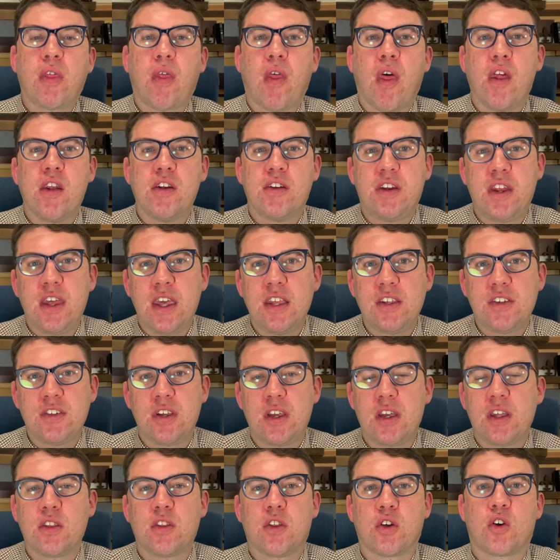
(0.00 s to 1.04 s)
and
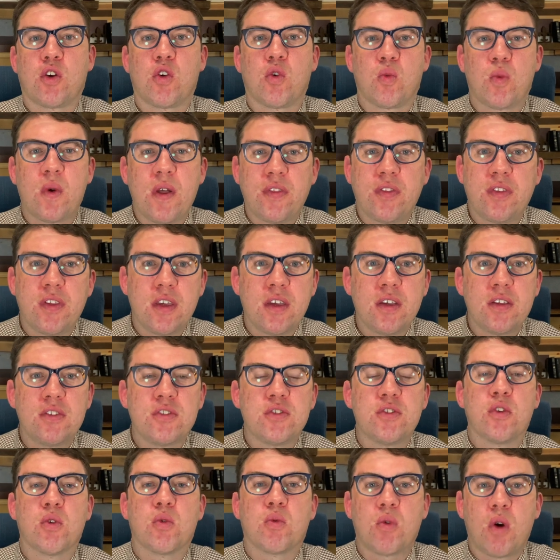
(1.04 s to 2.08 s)
teaching the Corinthians,
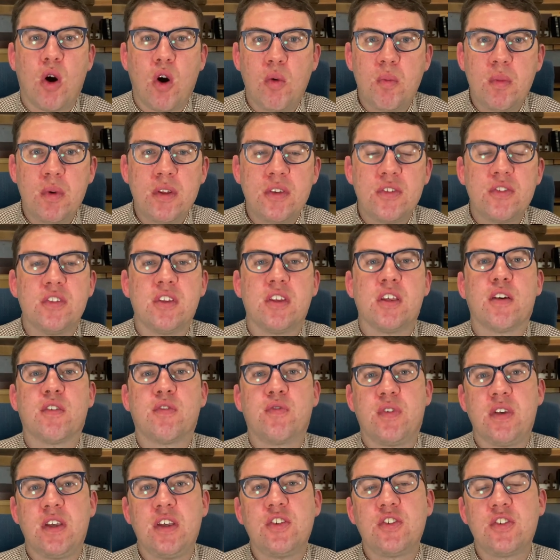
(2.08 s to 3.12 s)
the Romans, the
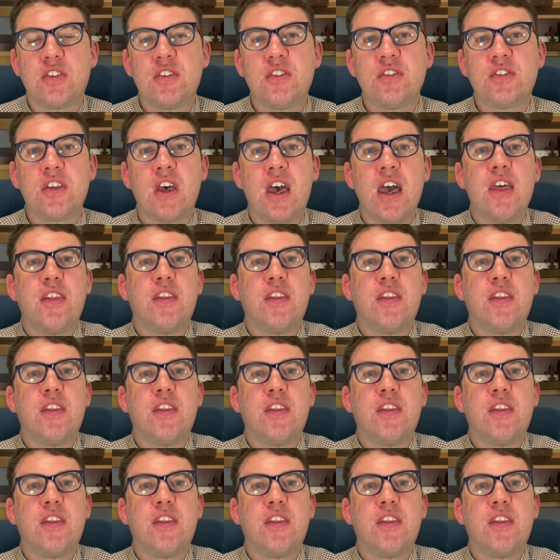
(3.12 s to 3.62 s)
Ephesians,